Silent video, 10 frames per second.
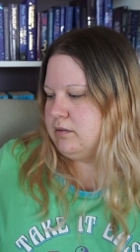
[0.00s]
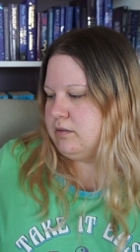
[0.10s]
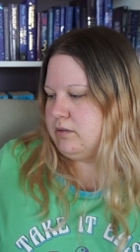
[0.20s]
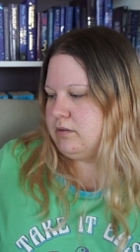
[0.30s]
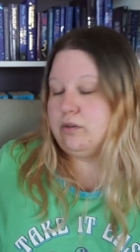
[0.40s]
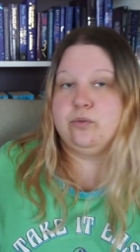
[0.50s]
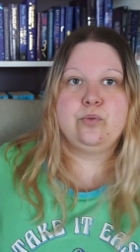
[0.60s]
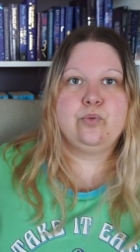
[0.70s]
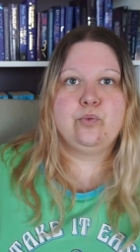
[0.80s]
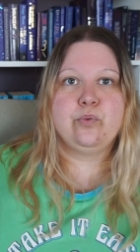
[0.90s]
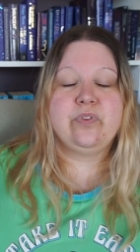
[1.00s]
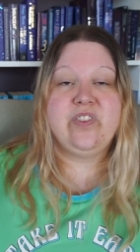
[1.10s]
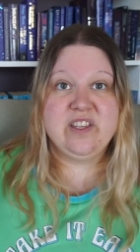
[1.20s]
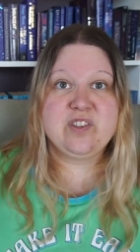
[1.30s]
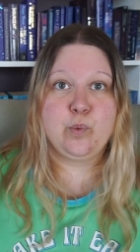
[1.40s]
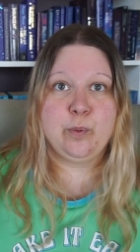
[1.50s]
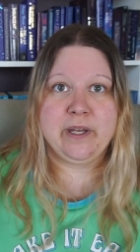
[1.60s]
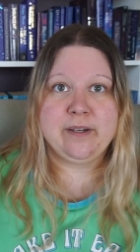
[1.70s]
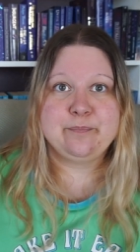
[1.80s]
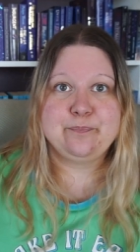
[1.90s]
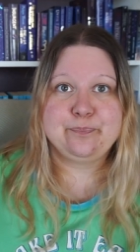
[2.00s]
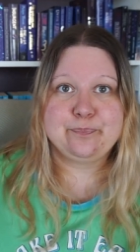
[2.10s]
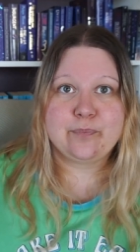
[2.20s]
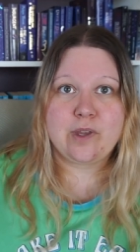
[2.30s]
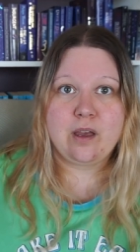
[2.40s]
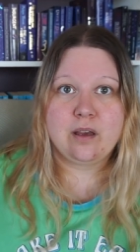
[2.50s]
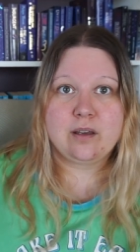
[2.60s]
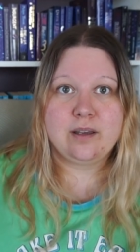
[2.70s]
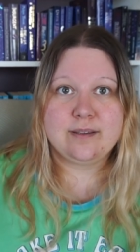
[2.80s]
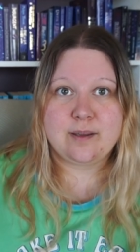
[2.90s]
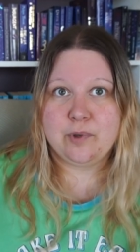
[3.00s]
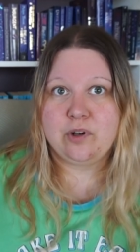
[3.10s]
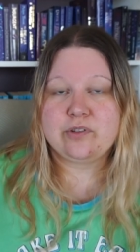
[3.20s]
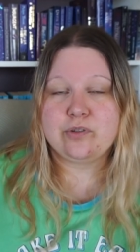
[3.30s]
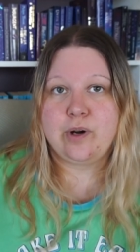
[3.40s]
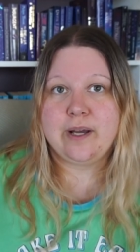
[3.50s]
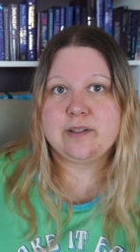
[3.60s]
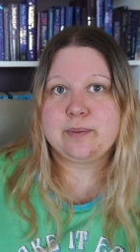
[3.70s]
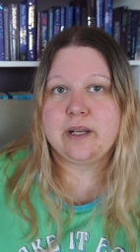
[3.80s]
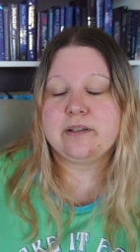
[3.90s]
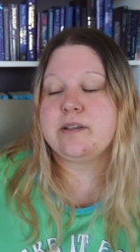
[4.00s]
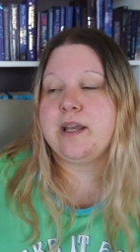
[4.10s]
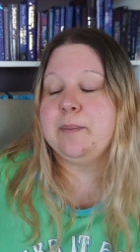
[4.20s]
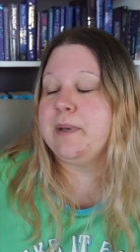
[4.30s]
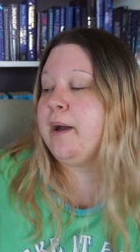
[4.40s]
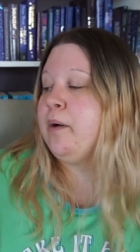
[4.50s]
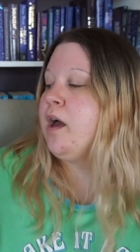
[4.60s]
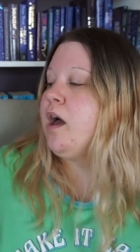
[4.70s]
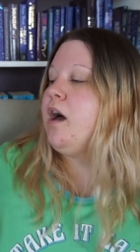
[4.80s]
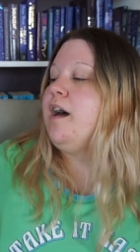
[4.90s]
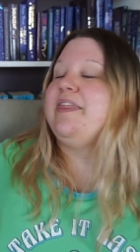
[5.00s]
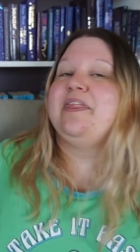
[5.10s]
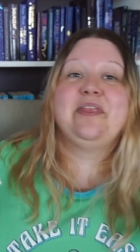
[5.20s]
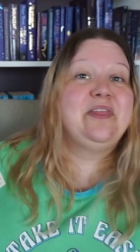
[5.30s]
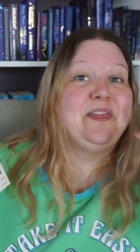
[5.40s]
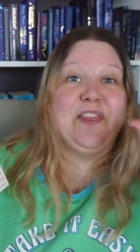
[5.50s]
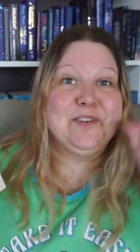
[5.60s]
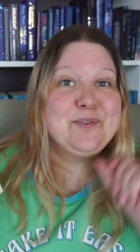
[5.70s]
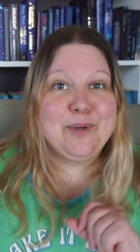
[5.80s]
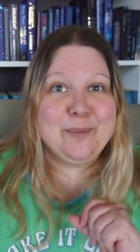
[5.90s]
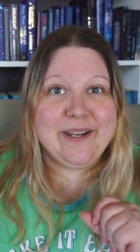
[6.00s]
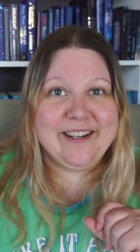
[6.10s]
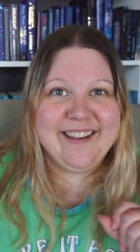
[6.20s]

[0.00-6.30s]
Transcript: Oh, this woman, because I'm not sure how to pronounce the name now. This woman.